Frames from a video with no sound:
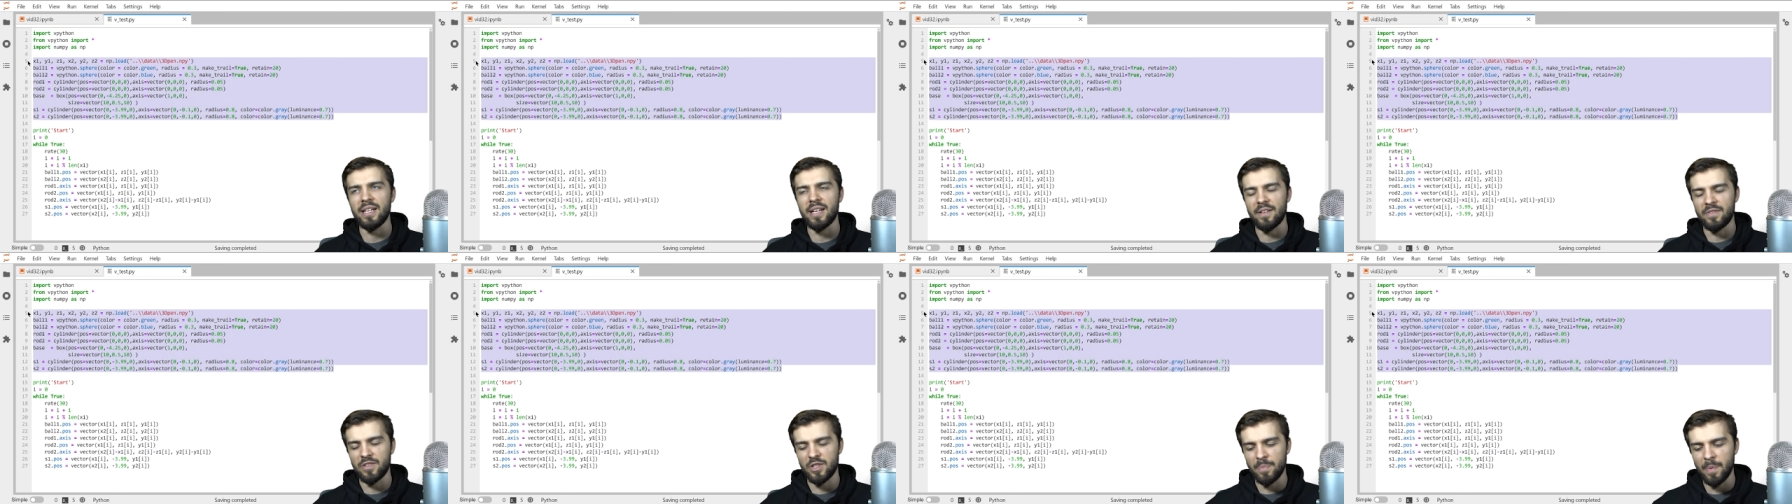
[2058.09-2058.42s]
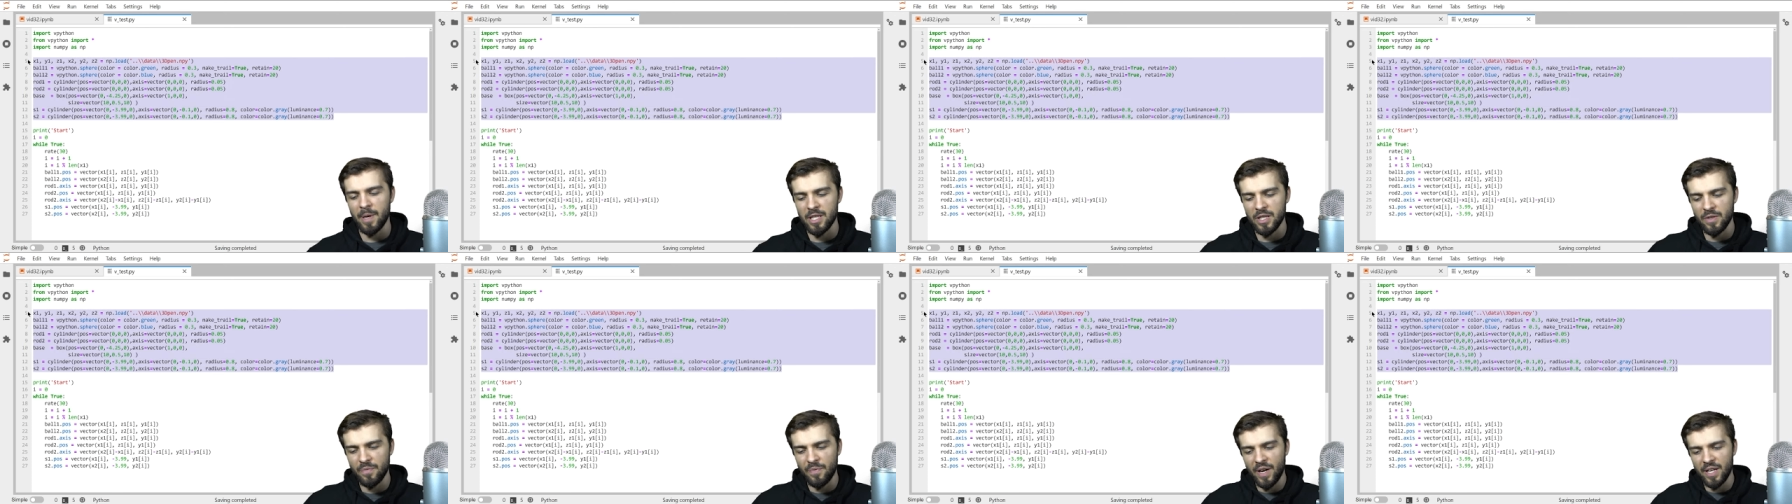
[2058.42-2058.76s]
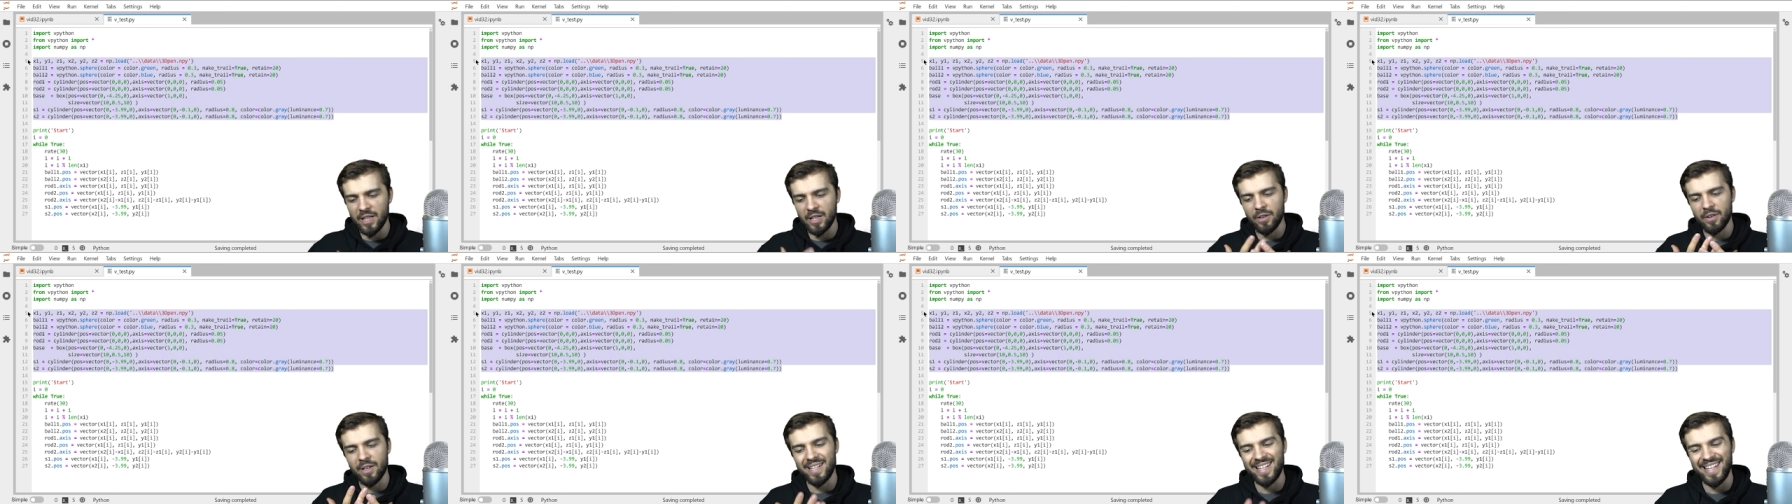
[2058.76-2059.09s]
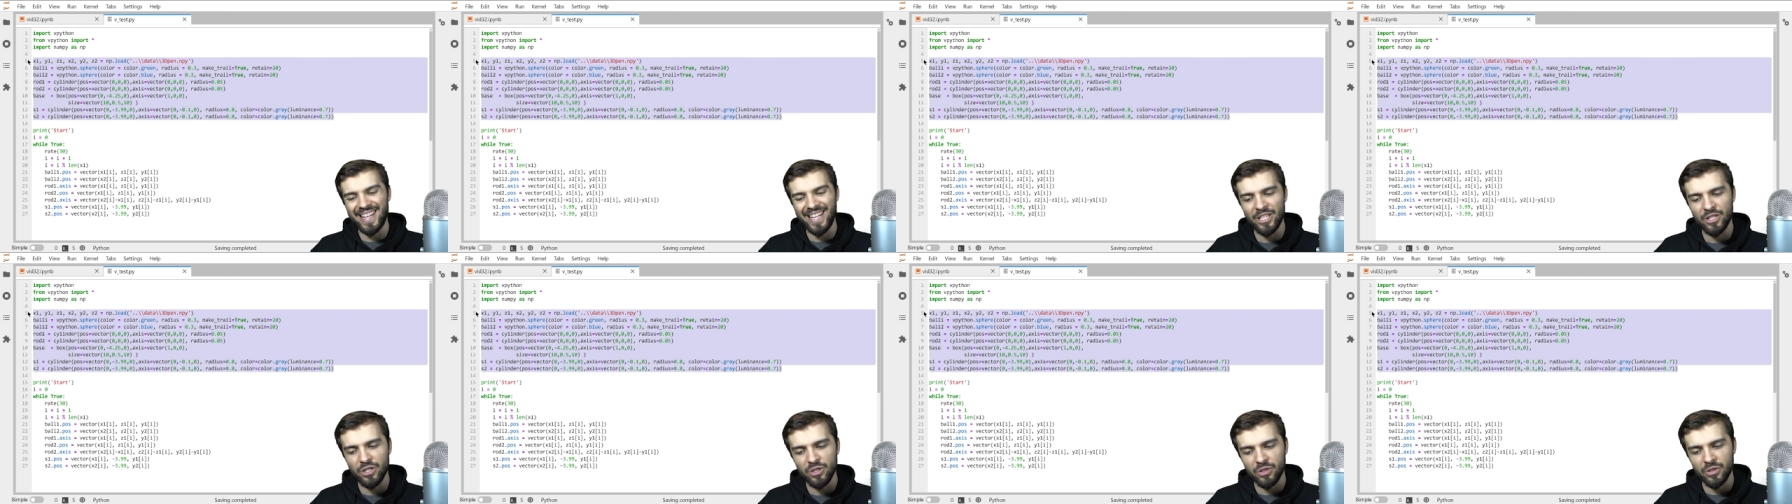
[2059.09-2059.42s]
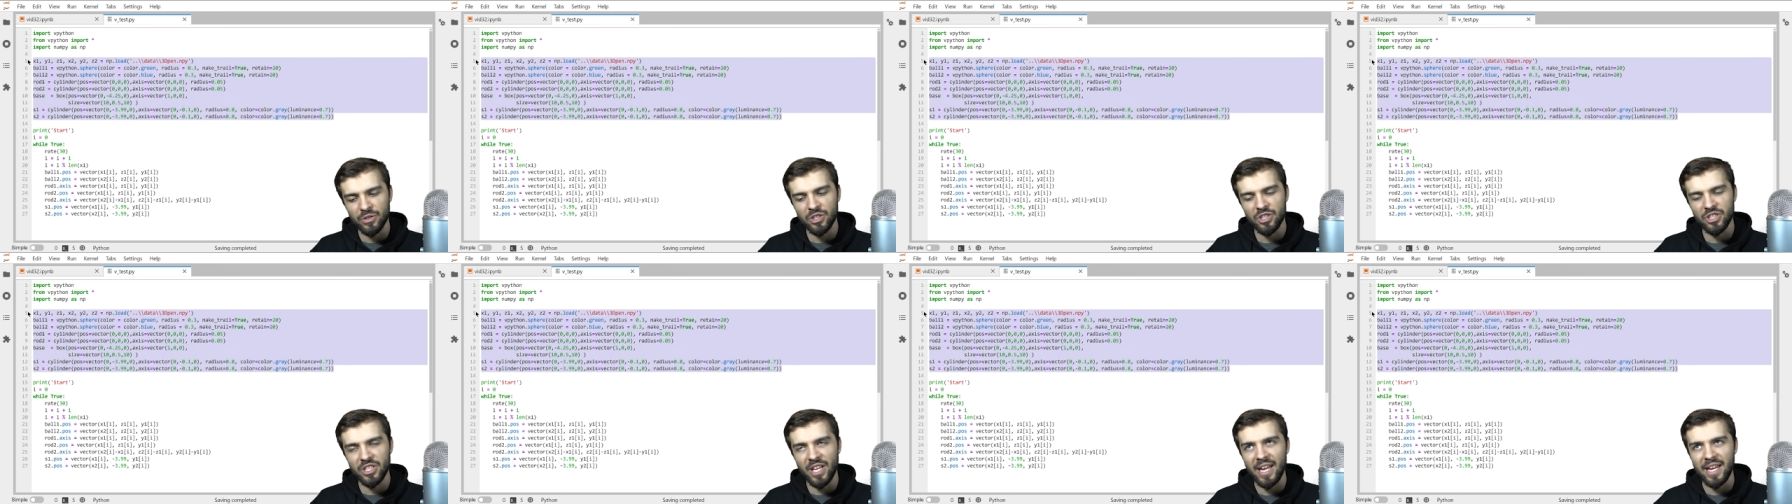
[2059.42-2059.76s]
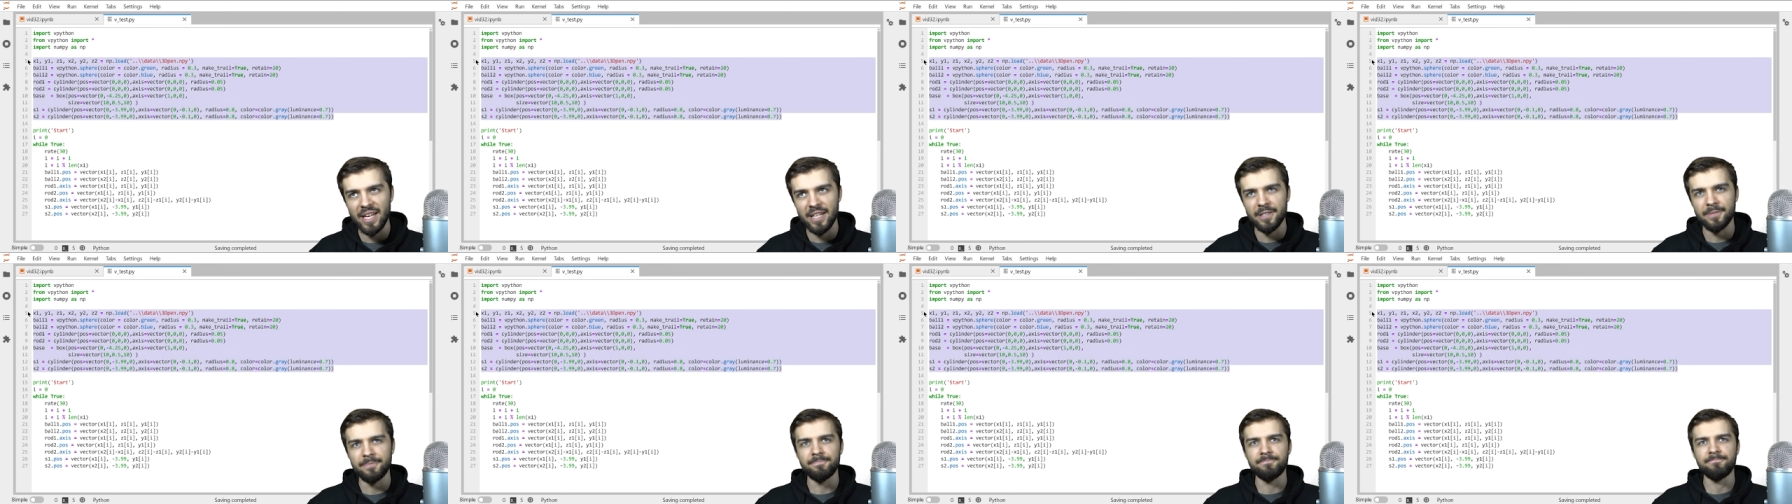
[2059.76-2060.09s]
I've specified their initial
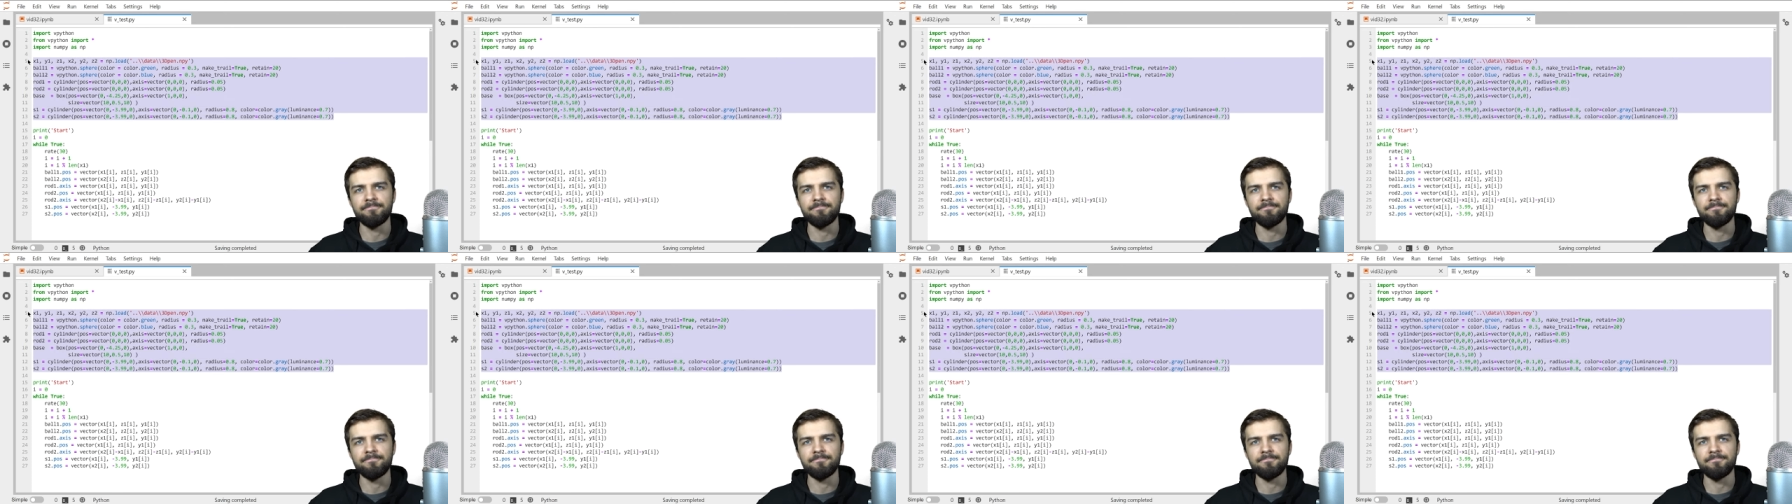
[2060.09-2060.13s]
state.